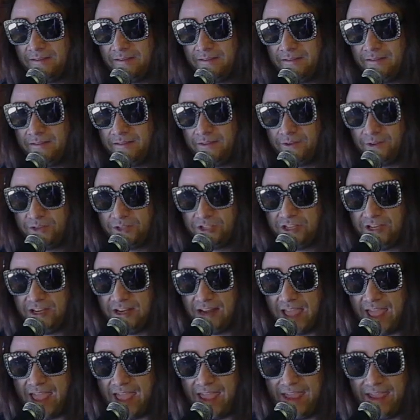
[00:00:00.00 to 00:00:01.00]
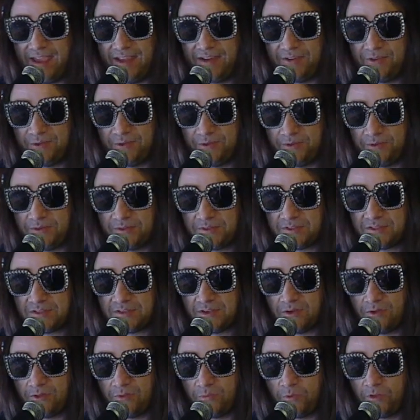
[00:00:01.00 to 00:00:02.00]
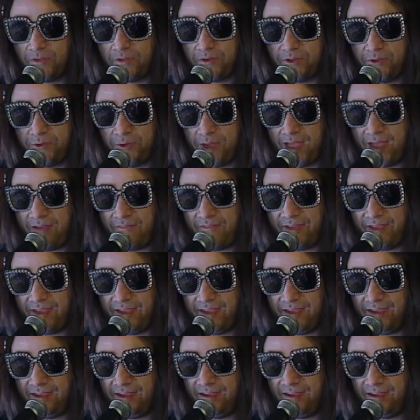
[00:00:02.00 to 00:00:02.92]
your cheetah handles, whether you have a